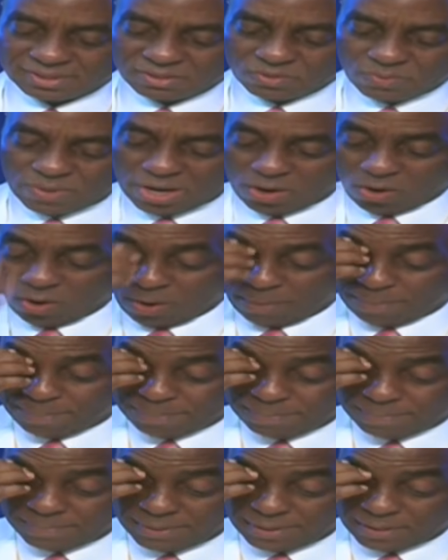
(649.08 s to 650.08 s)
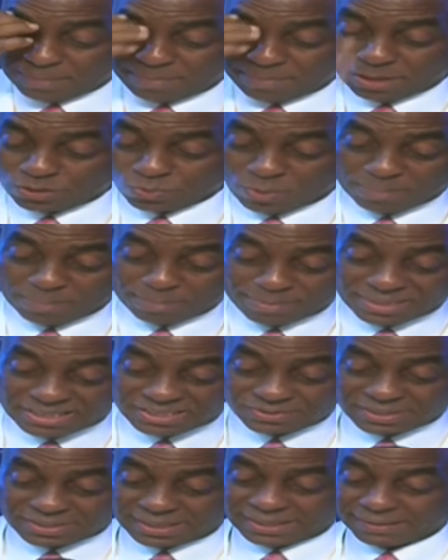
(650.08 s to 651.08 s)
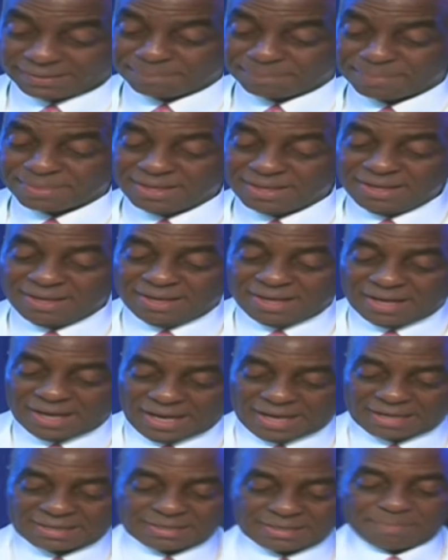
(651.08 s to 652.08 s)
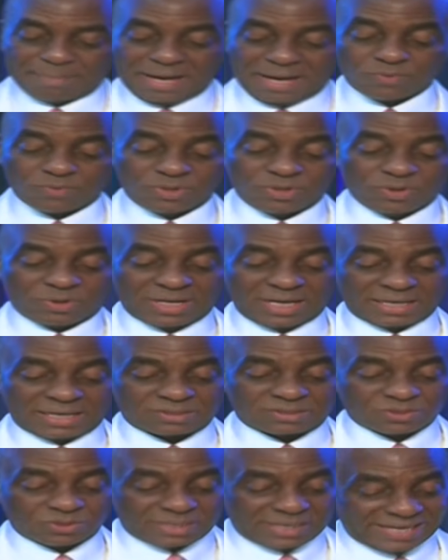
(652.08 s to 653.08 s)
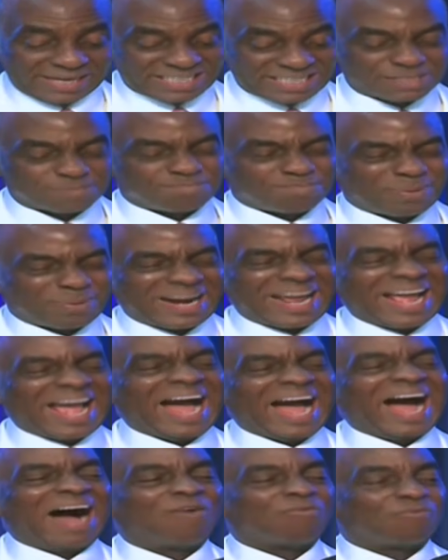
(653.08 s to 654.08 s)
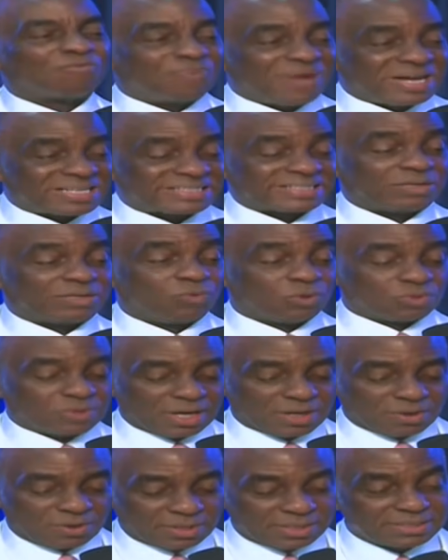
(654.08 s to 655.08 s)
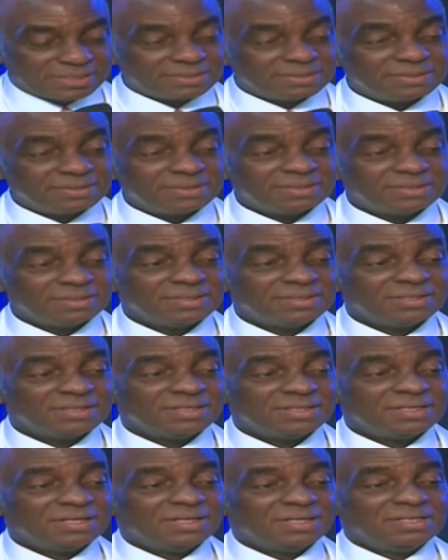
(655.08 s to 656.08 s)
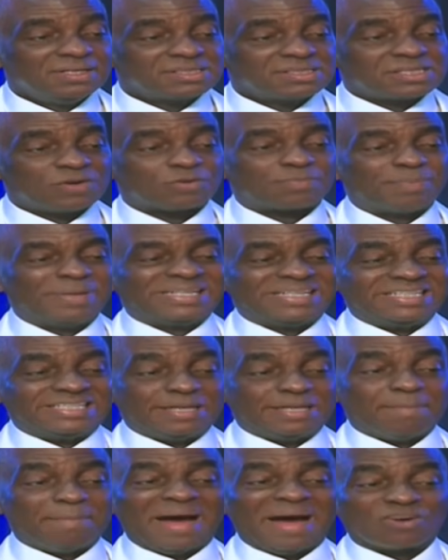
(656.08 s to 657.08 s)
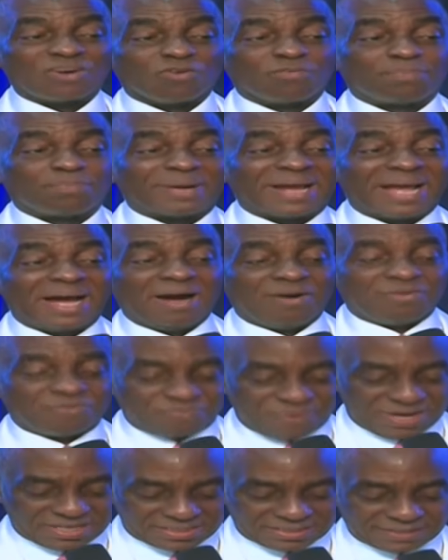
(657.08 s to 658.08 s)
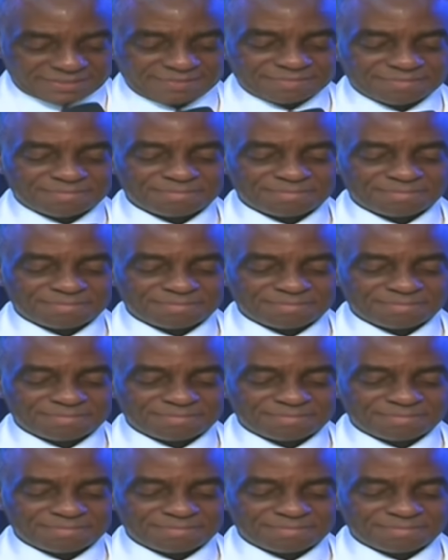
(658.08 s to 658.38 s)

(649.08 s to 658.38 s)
We're up in part 1b today. And the man we're looking at today is prayer and fasting. What do I call it? Say with me the demand of prayer and fasting.